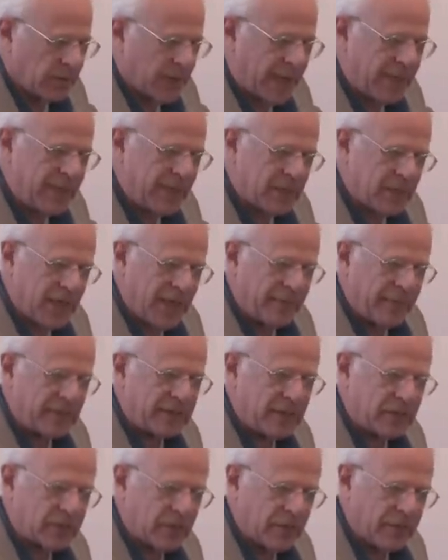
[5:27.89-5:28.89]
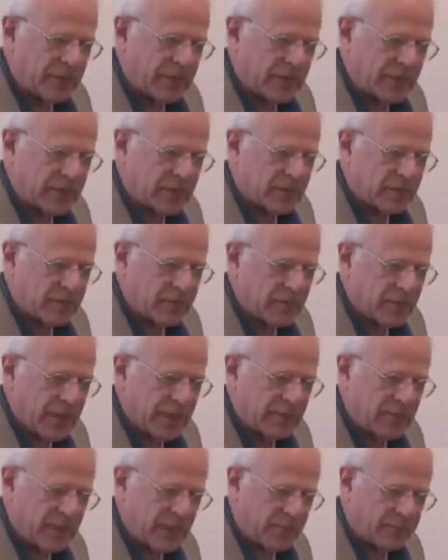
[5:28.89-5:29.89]
that economic determinism,
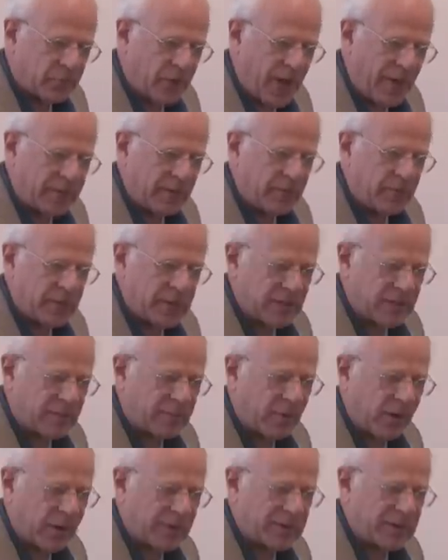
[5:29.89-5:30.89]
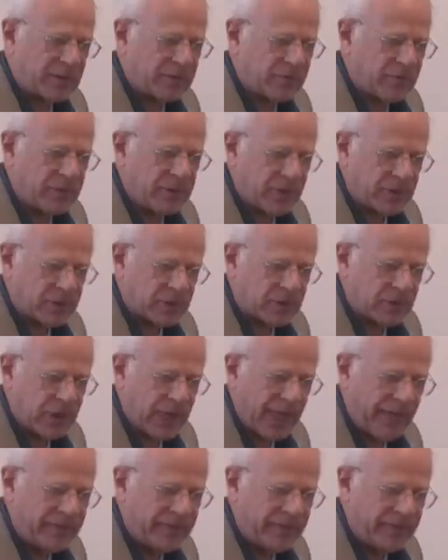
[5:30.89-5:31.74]
has been a problem within the Marxian tradition